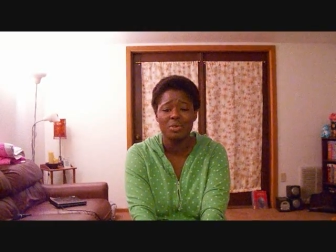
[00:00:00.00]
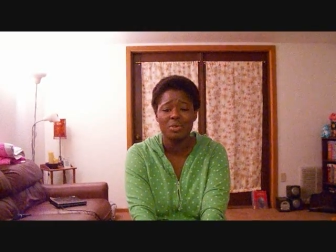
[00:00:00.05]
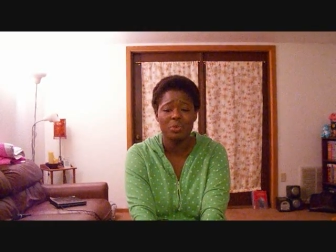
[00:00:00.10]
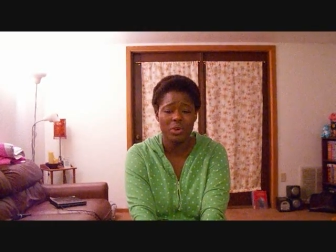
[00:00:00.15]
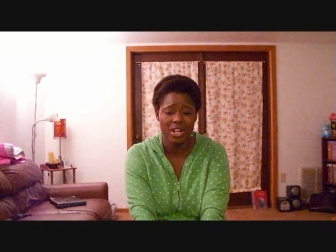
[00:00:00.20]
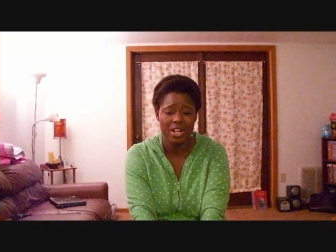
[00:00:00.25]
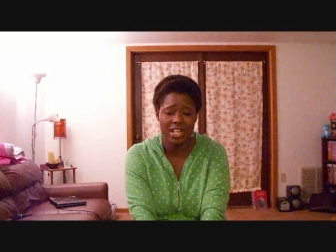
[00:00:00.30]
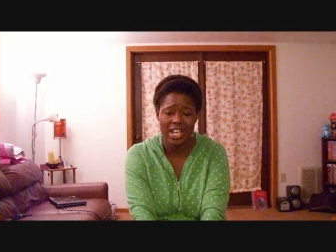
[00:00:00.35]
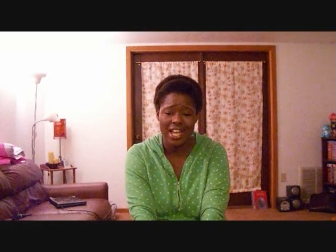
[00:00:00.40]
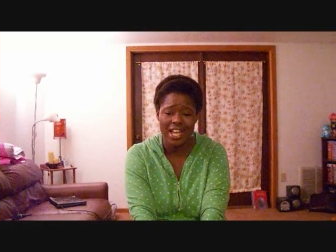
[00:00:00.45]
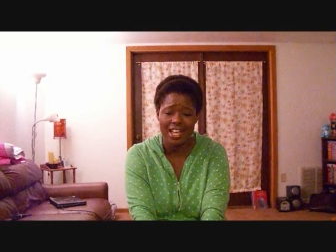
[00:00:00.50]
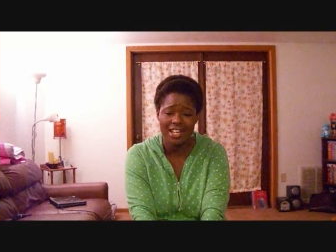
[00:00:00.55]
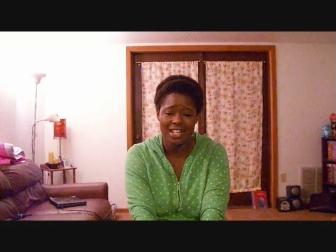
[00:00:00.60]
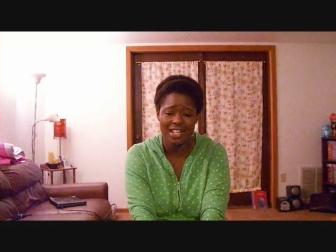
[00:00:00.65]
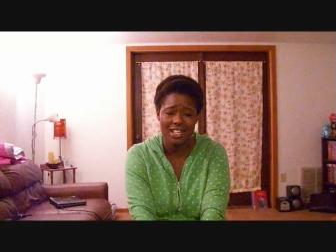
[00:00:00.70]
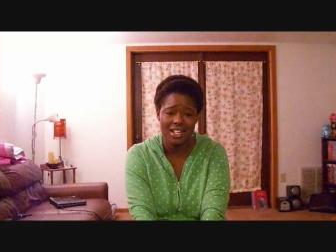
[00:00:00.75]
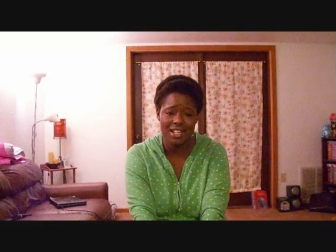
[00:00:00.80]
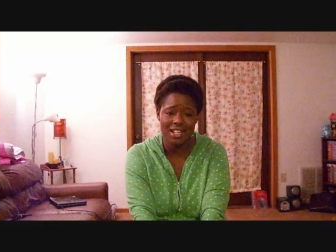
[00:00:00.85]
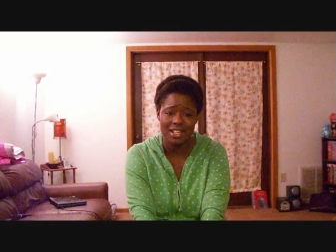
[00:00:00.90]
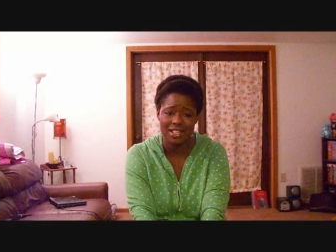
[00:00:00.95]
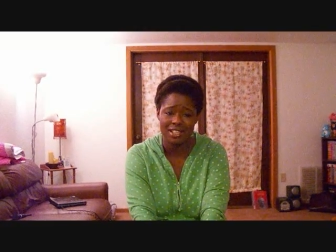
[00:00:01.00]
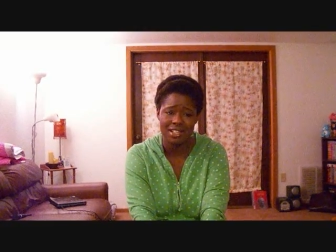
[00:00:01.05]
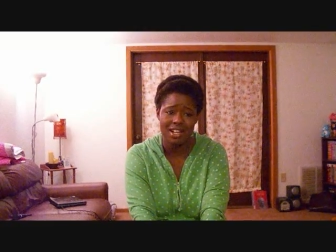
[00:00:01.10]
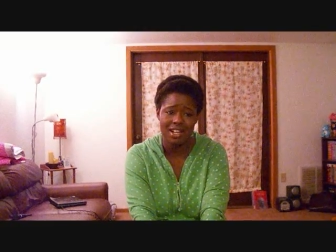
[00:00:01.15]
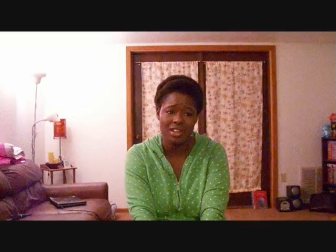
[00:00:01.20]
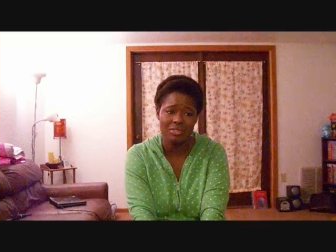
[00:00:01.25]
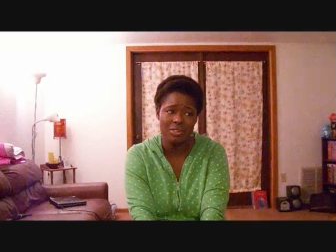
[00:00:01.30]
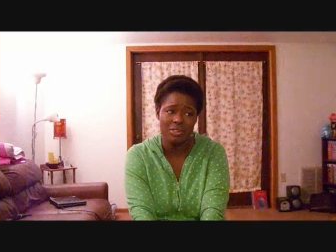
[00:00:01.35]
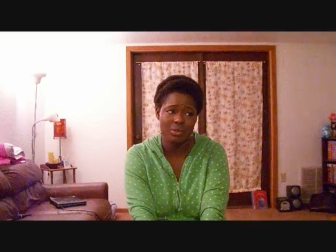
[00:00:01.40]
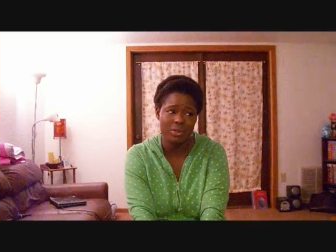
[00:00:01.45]
work at it, and
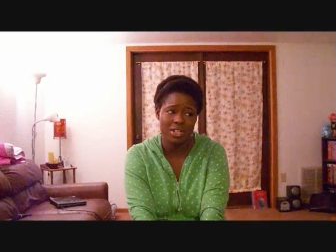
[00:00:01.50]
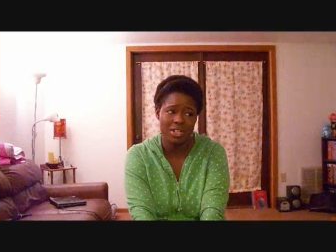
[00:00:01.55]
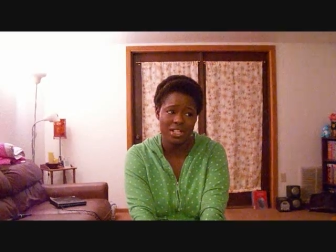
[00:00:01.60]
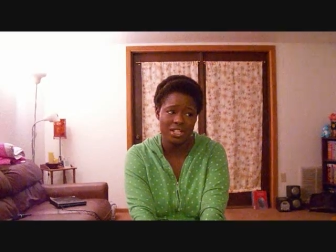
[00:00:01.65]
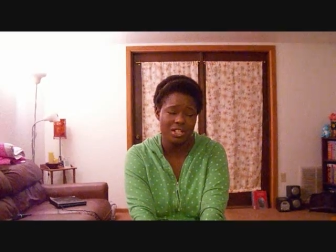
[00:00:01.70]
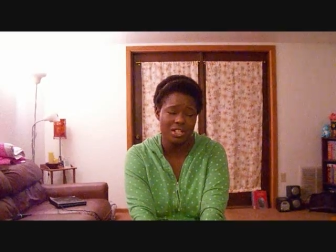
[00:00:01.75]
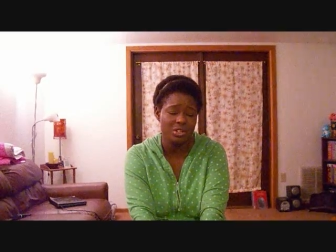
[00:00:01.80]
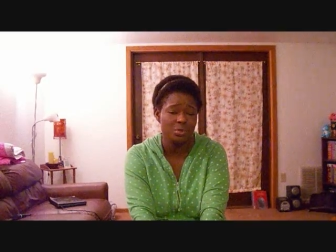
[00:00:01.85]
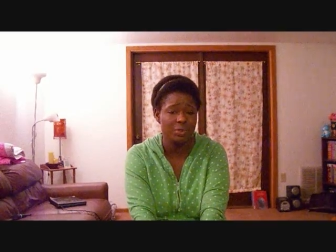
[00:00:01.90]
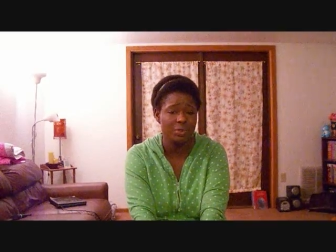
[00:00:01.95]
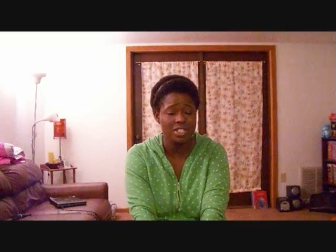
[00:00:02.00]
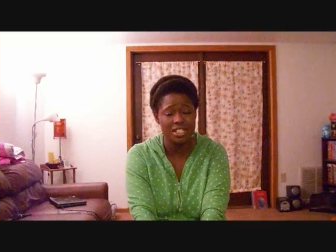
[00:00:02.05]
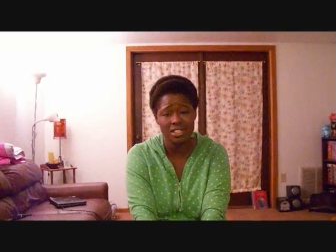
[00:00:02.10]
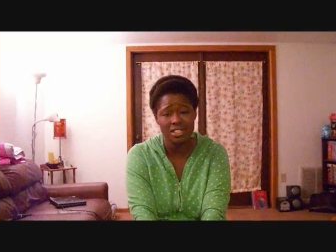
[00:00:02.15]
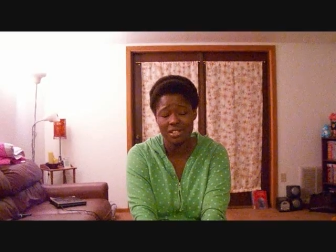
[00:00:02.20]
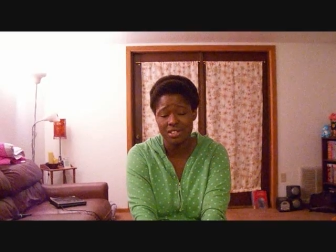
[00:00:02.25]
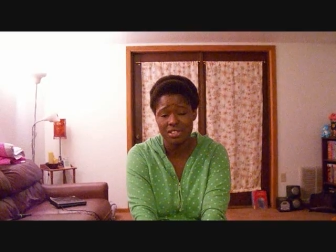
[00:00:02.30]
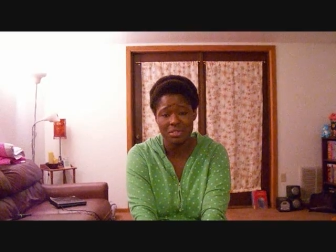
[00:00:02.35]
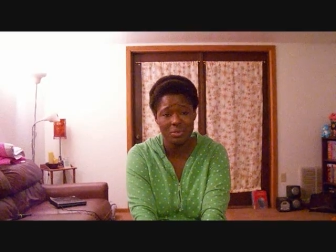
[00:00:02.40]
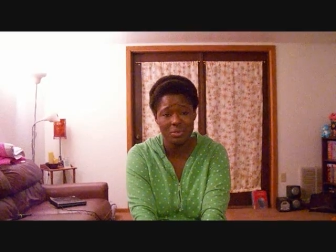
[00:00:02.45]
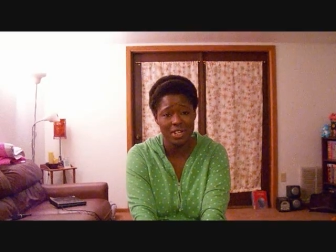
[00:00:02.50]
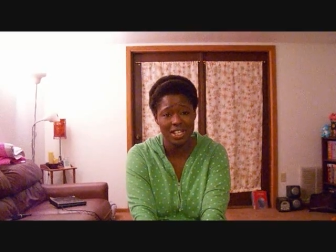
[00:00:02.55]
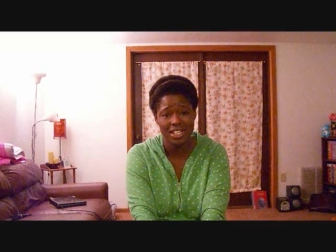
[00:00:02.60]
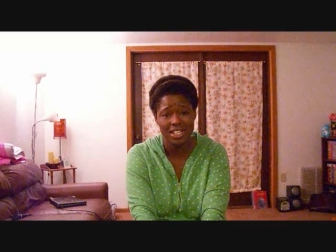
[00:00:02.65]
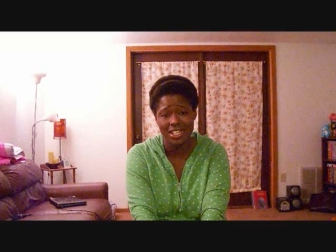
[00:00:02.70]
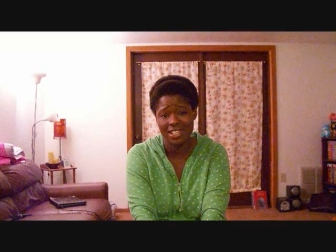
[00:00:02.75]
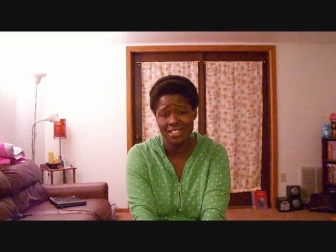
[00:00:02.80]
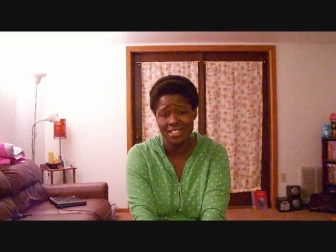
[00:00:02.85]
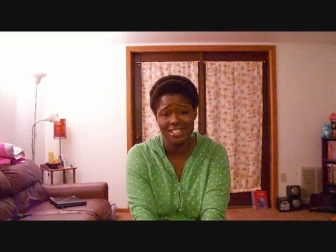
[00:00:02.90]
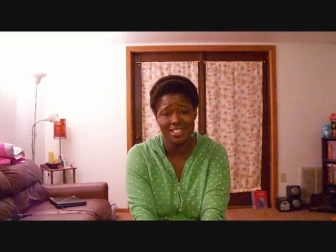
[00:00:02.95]
everyone who wants to lose
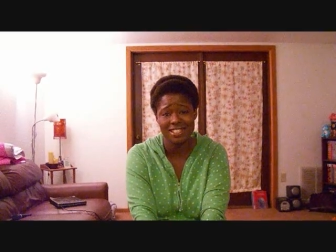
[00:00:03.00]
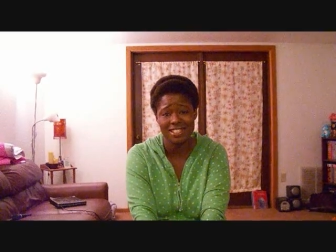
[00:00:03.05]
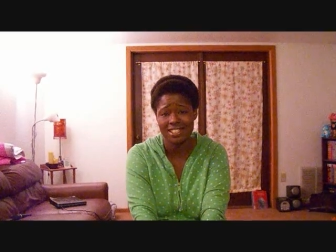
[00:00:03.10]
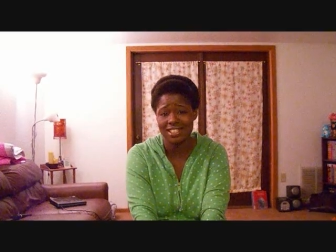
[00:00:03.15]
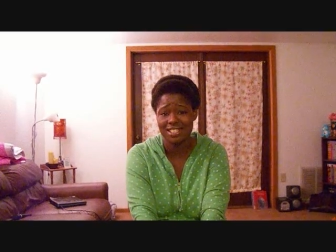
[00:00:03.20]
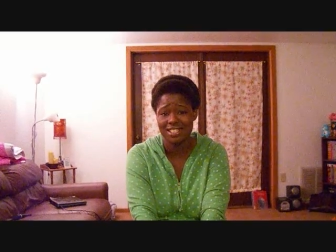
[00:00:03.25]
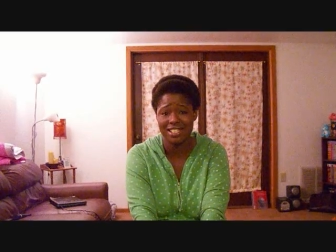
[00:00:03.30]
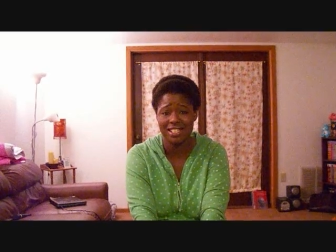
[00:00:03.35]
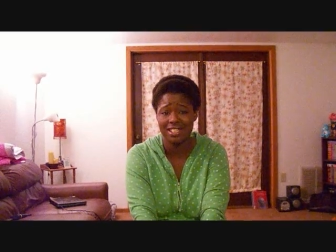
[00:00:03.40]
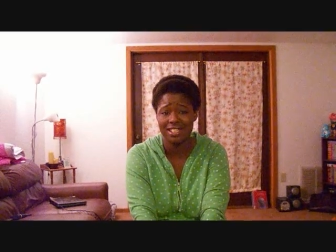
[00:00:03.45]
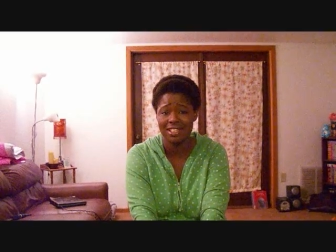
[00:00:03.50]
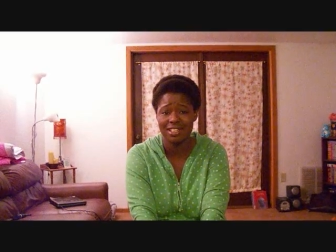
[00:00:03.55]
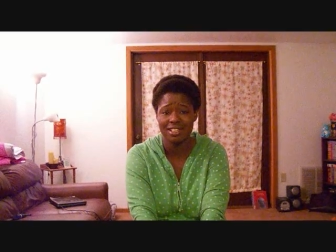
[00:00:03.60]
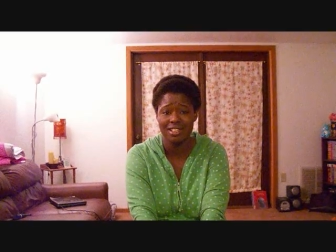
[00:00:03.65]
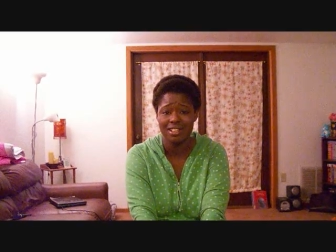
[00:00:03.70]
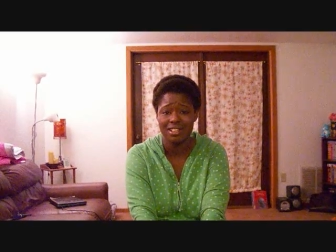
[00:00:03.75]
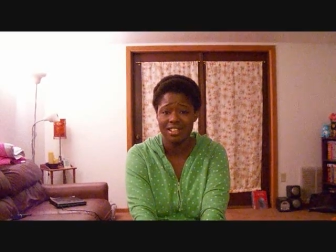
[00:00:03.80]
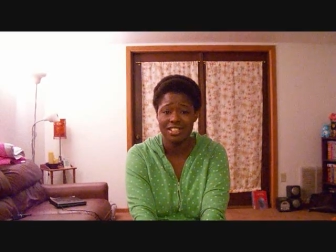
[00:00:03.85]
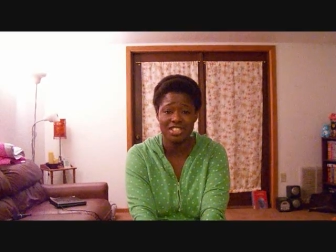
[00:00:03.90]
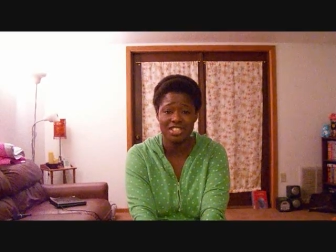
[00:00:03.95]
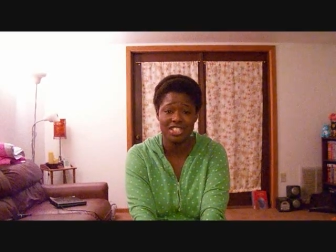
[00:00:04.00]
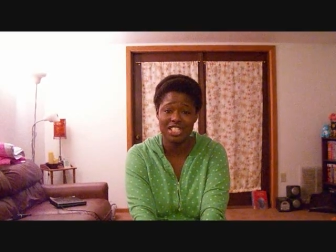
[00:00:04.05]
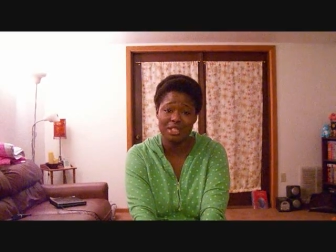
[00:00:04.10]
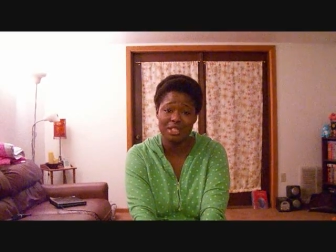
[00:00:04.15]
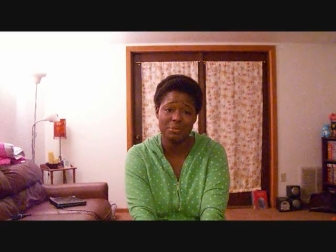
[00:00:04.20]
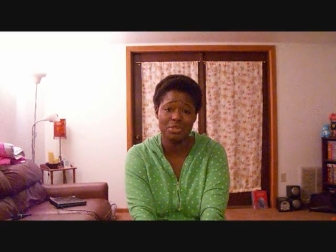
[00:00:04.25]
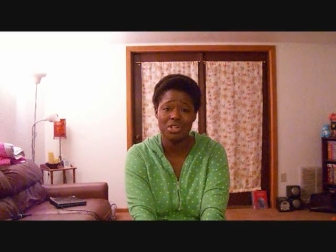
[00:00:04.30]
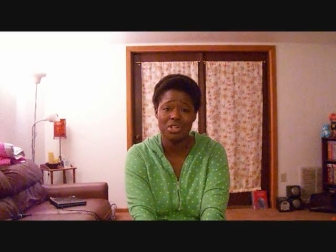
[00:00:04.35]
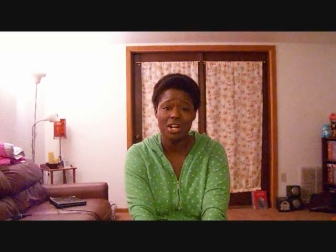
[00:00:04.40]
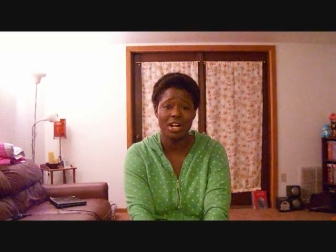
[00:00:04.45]
weight can succeed. Just
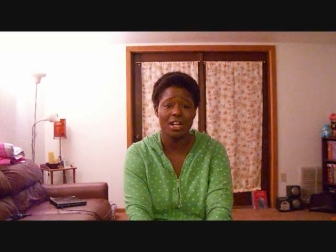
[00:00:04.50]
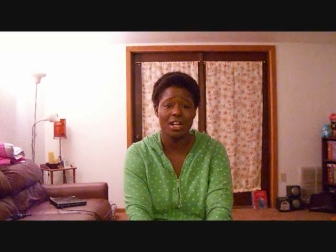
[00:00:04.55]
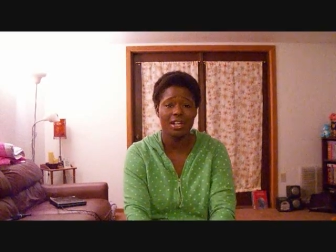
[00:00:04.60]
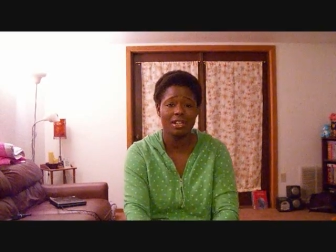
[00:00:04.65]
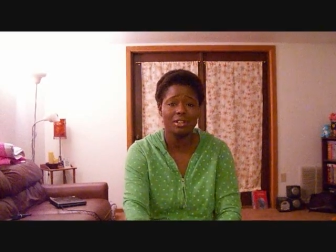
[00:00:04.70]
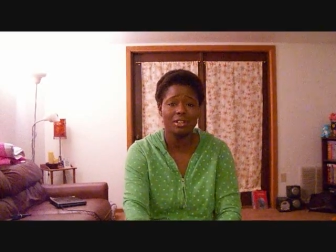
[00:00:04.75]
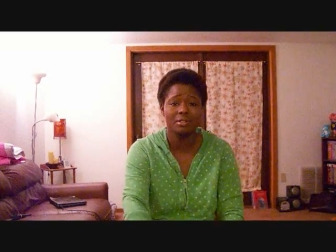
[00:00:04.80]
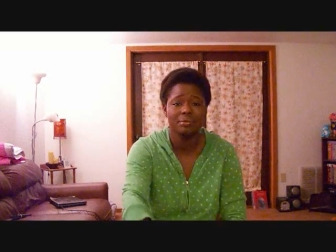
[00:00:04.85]
keep trying.